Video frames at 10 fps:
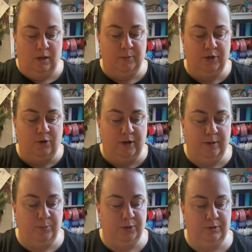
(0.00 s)
I'm going to go
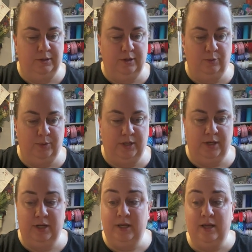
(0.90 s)
ahead and put a little
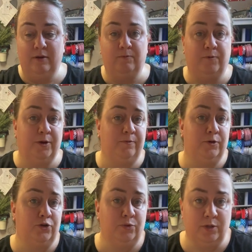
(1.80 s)
bit, and again, if
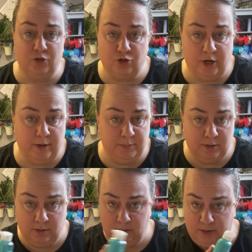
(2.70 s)
you're doing the
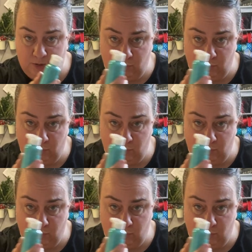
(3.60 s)
stripes, this